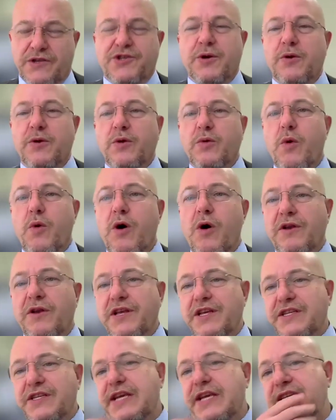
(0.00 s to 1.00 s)
external
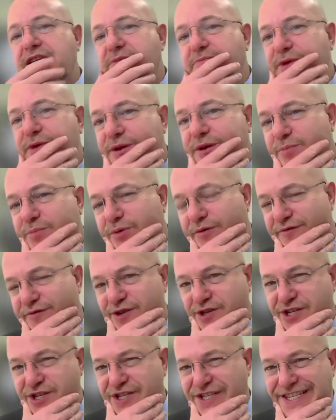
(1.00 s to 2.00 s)
quality assessment and
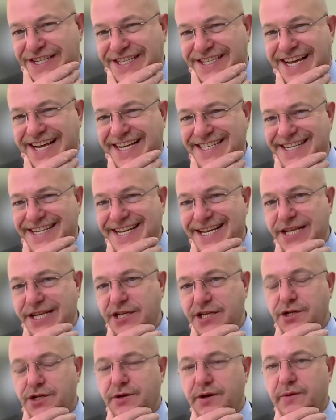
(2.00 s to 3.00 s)
proficiency testing
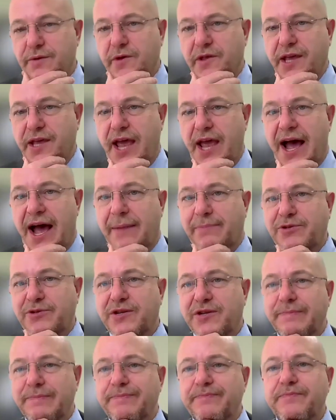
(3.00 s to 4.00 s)
industry with
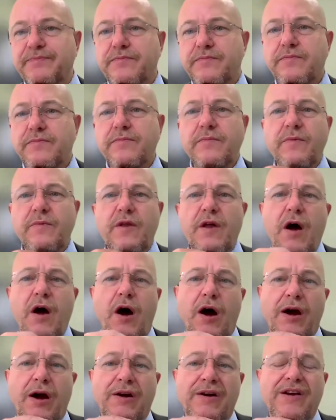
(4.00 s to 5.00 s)
CAPS
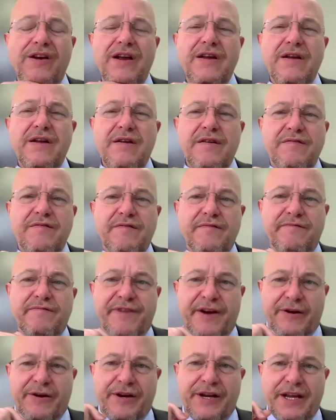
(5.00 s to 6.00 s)
are
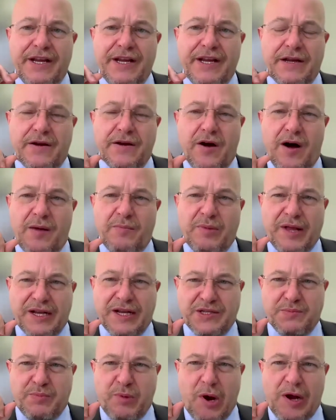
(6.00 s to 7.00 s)
very
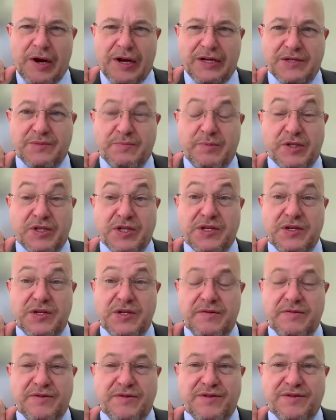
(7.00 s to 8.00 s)
complex products,
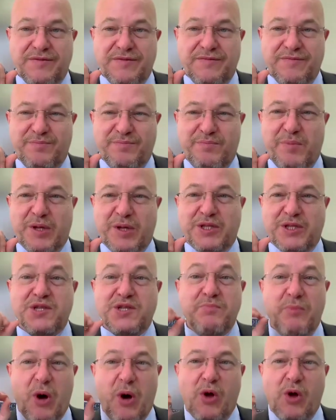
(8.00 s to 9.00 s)
but
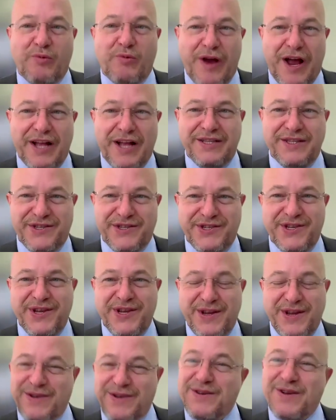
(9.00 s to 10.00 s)
small
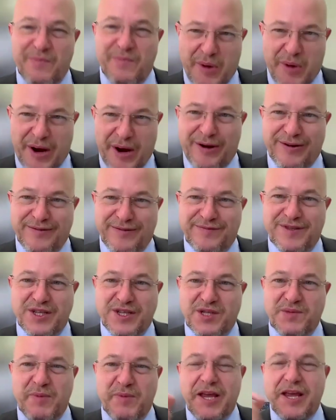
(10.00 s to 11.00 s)
runs,
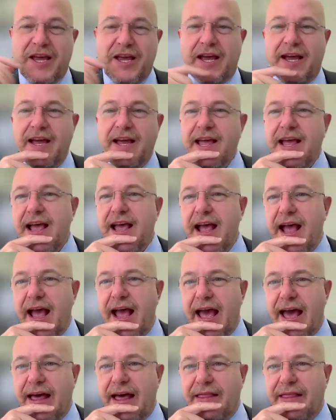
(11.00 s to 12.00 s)
comparatively speaking.
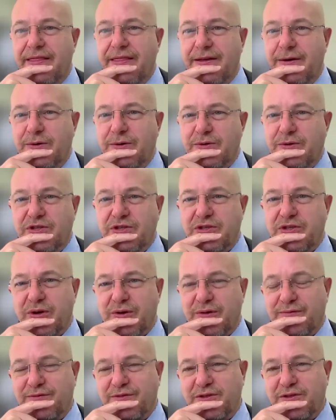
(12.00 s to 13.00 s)
And those
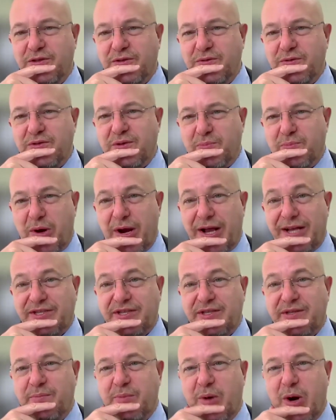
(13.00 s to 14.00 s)
serve to
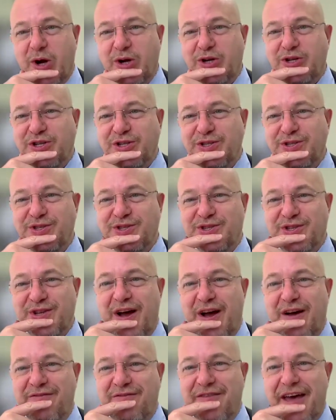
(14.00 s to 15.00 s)
depress the
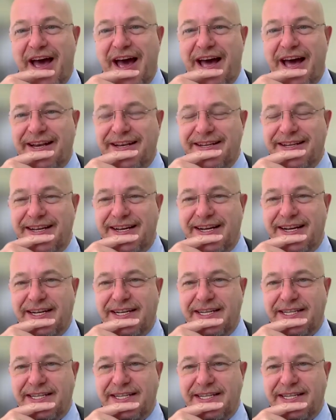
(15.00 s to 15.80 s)
margins of that